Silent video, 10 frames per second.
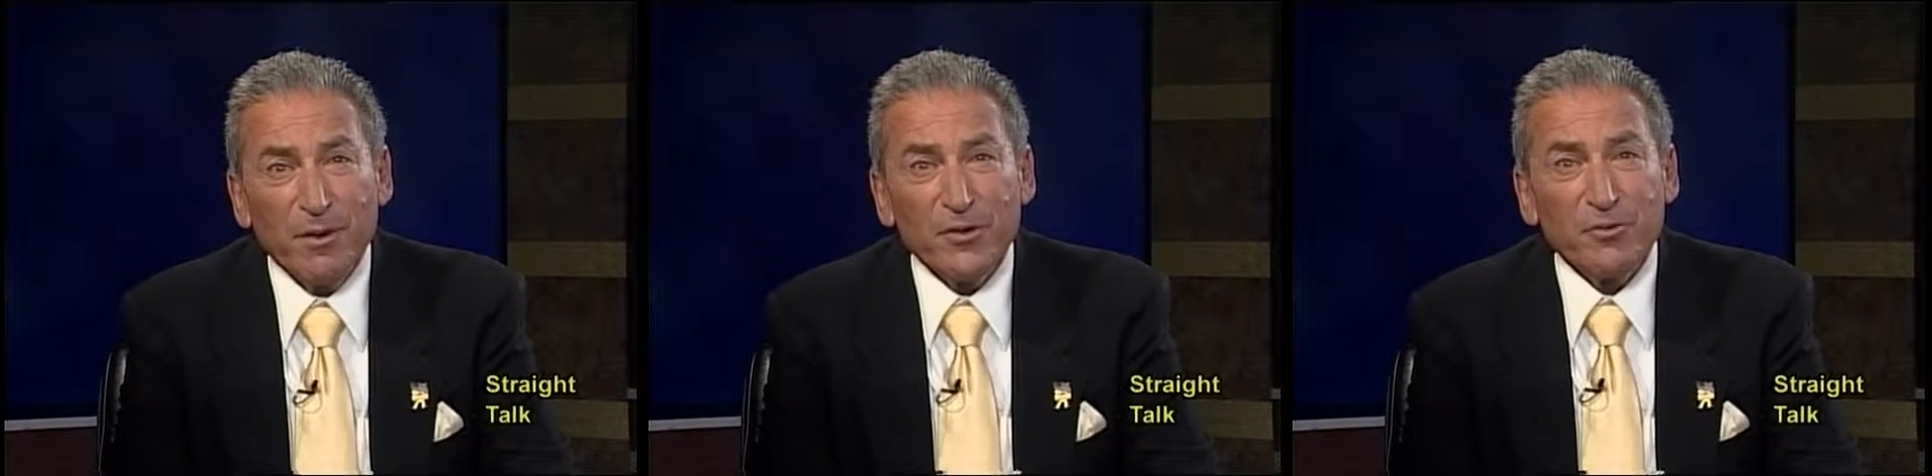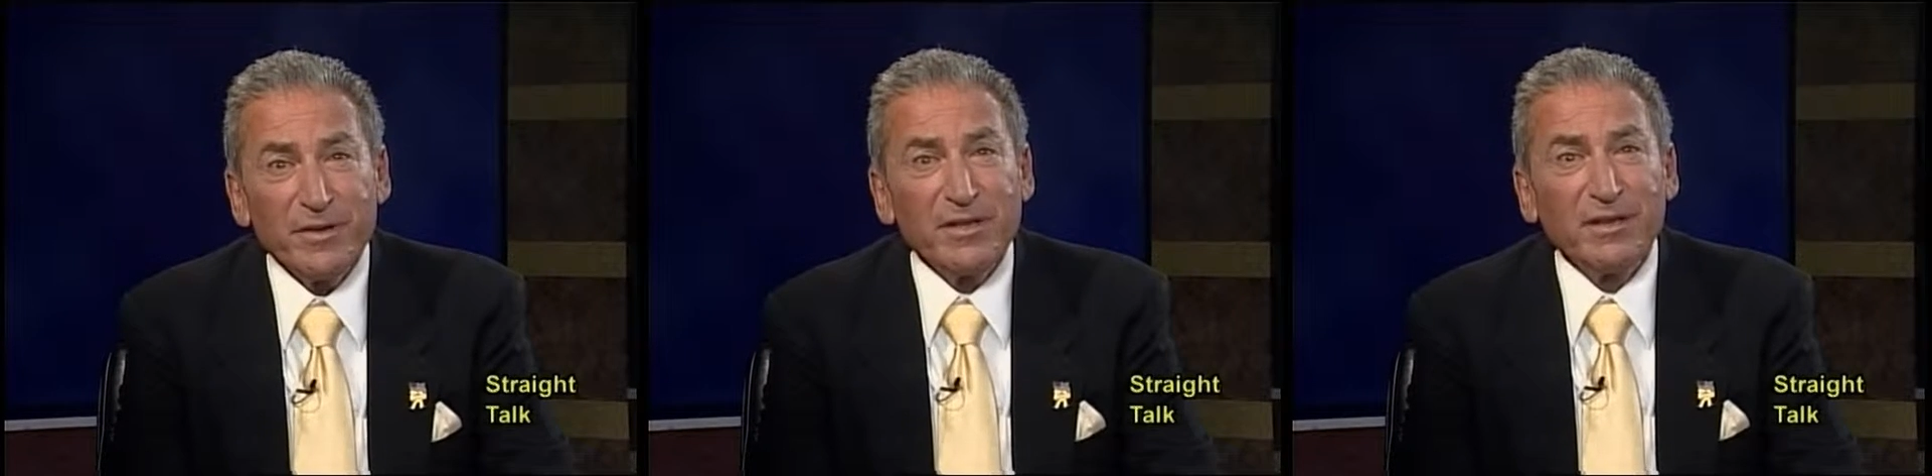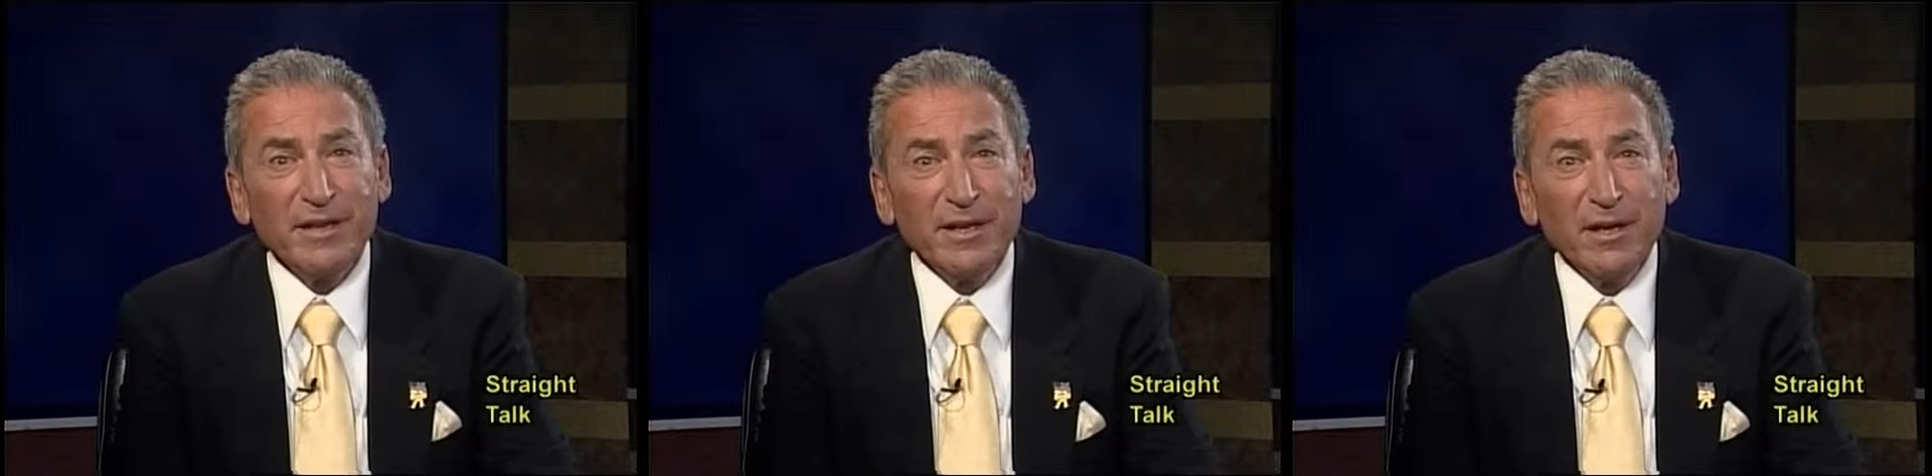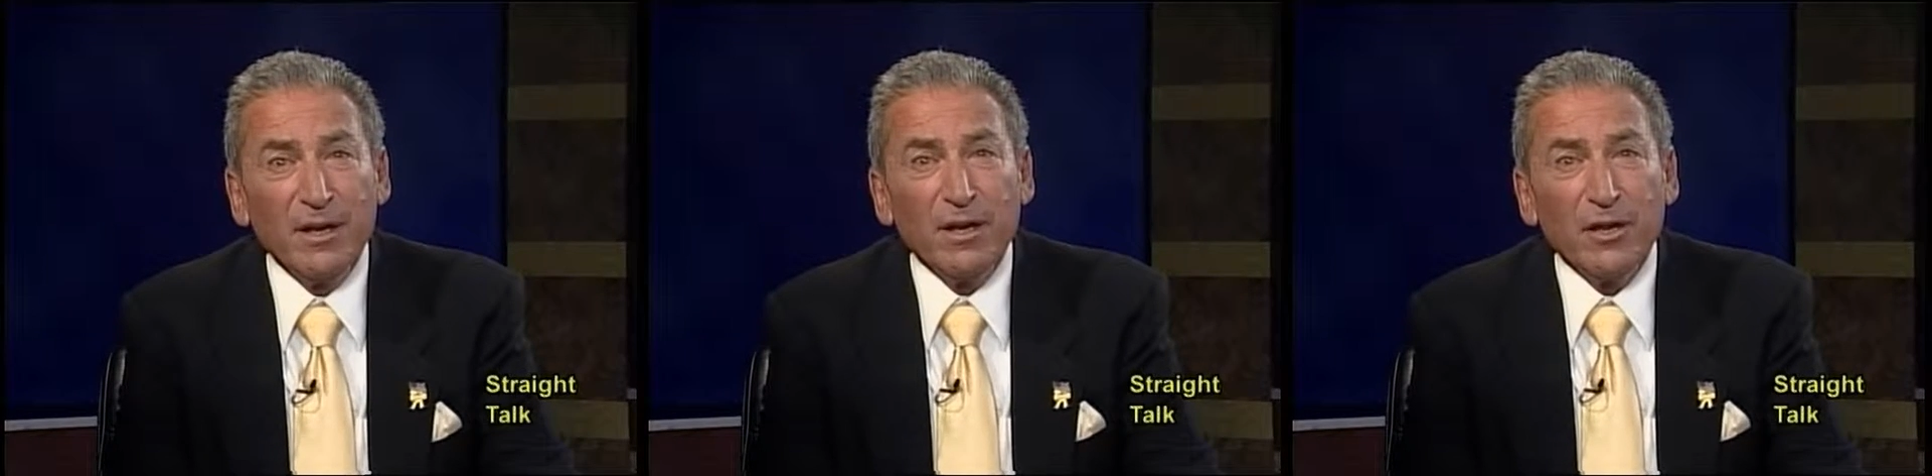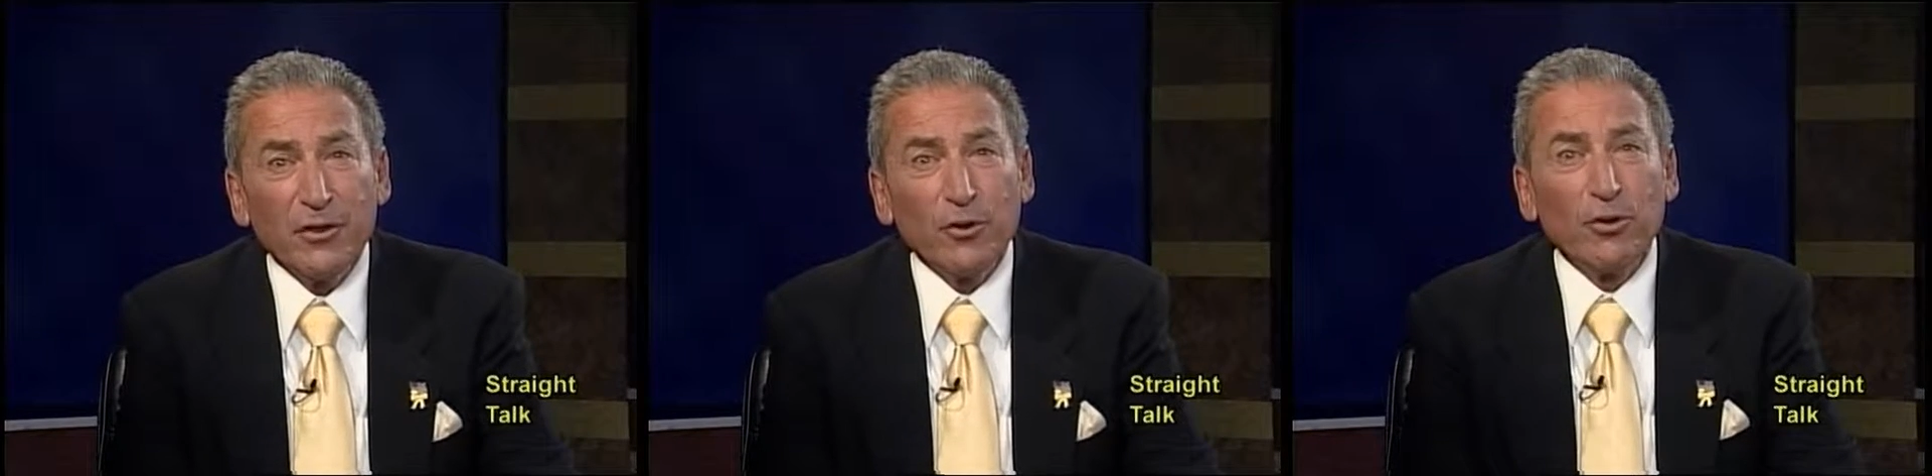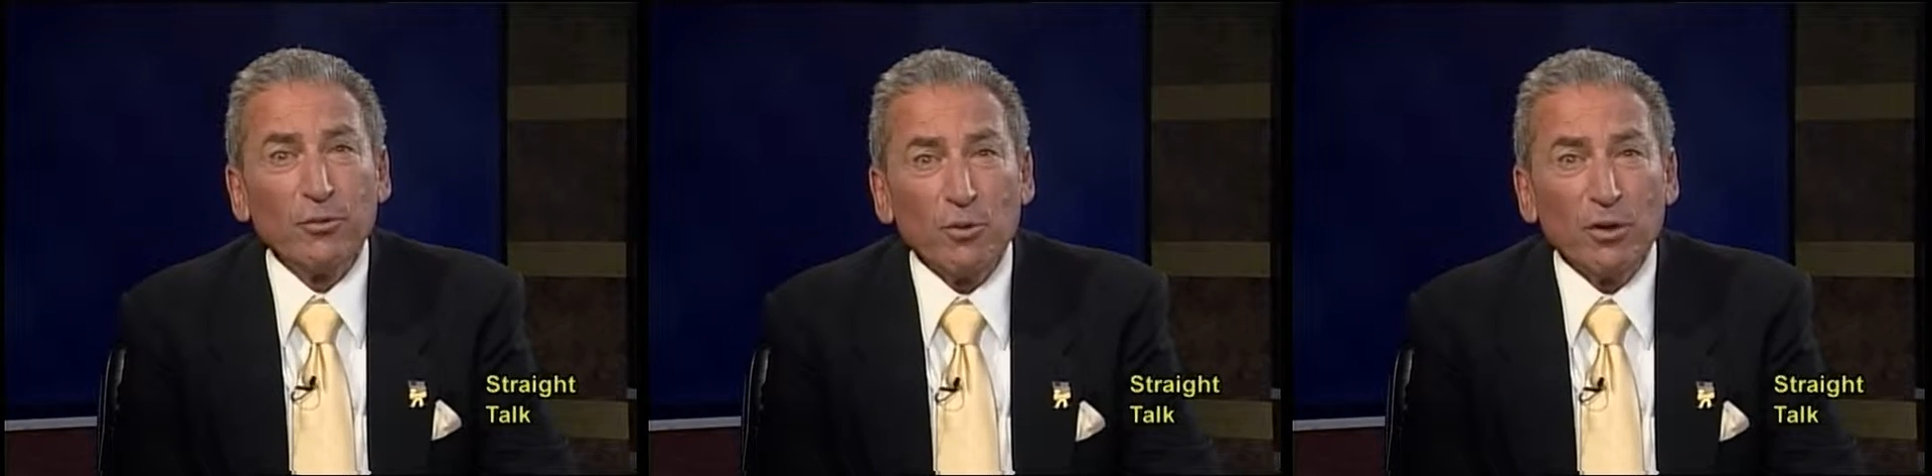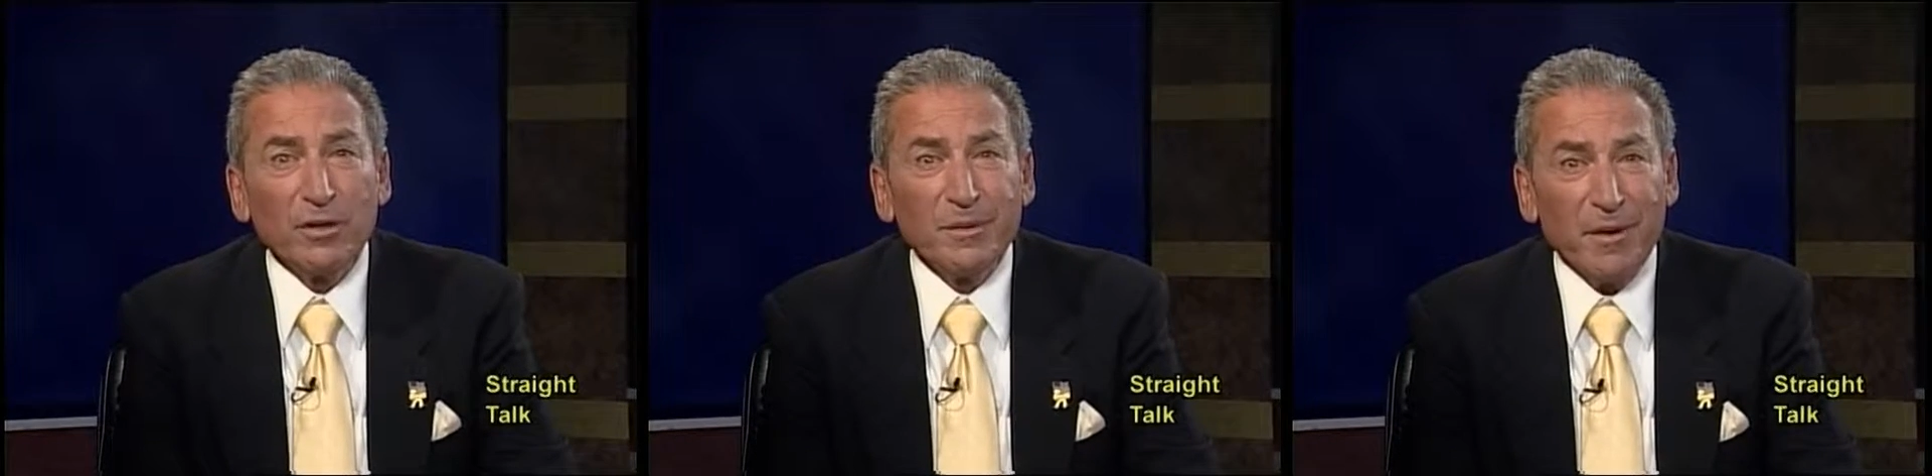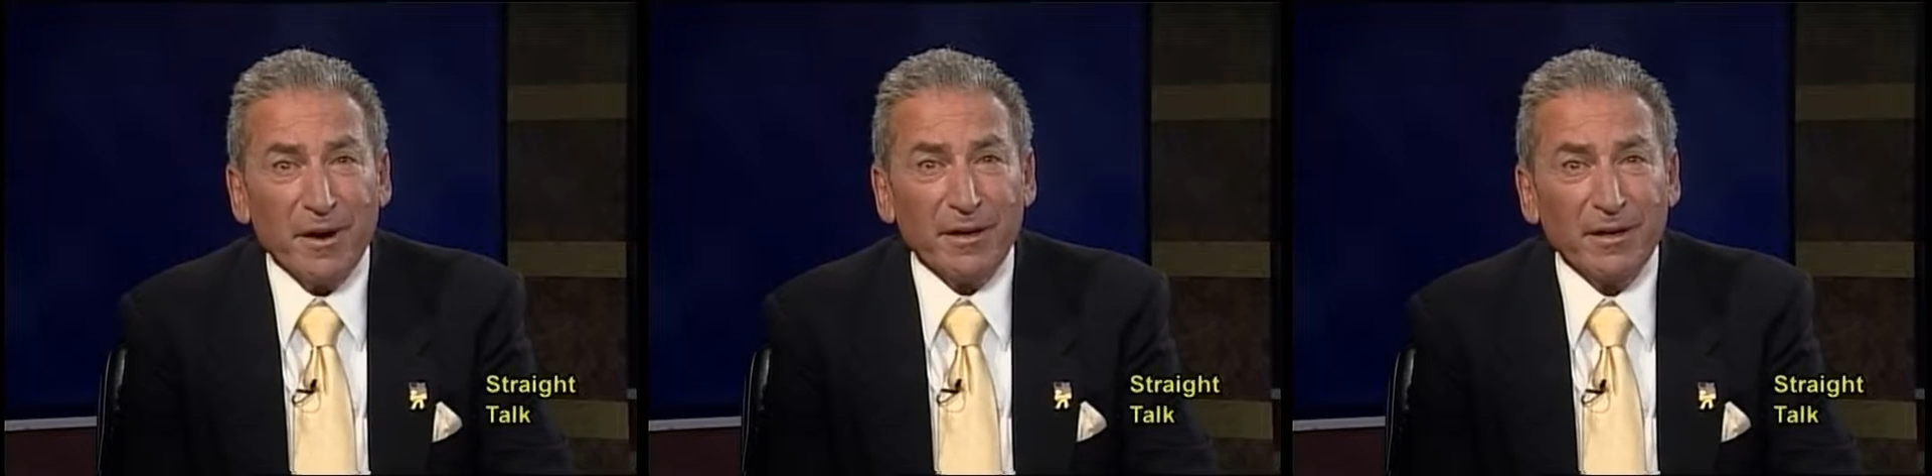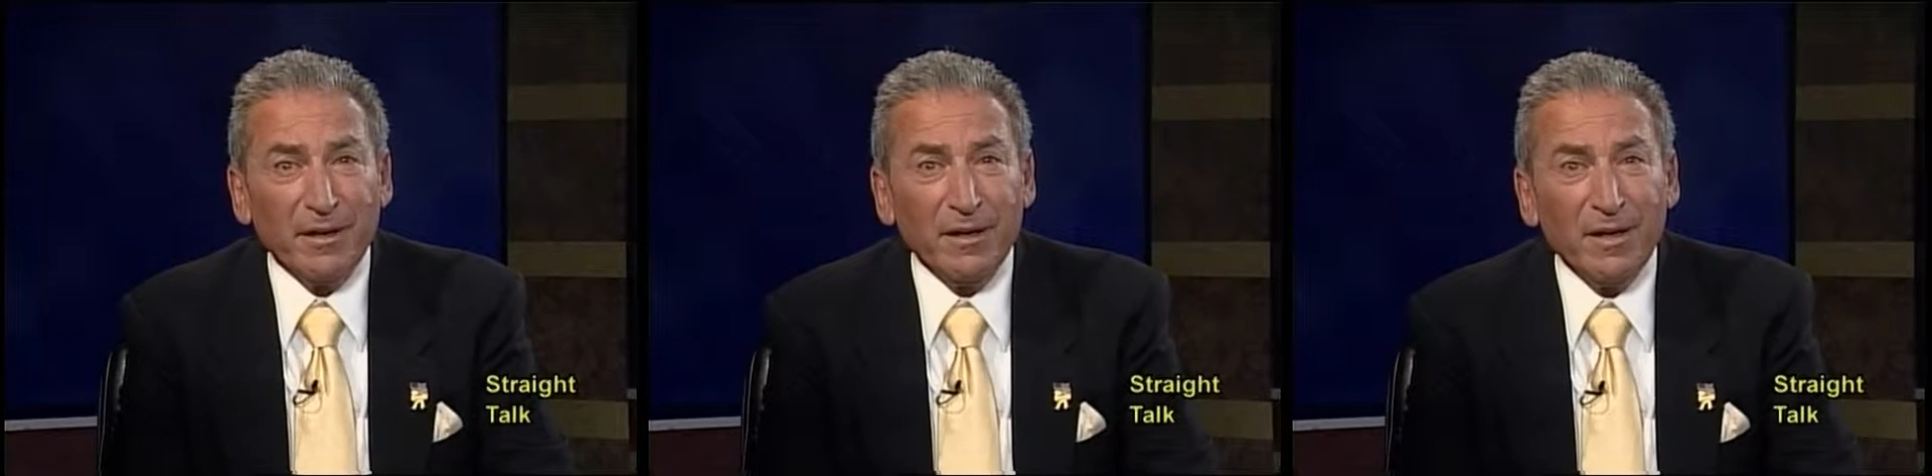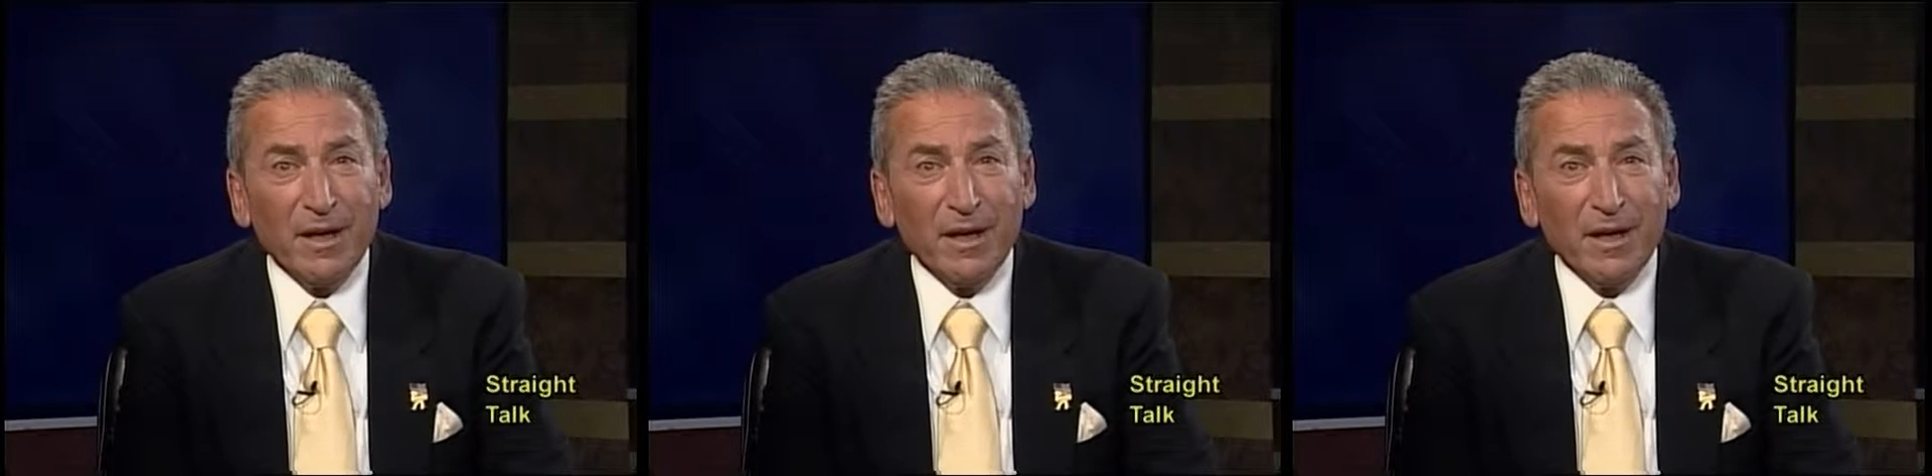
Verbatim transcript: most recently Third World America,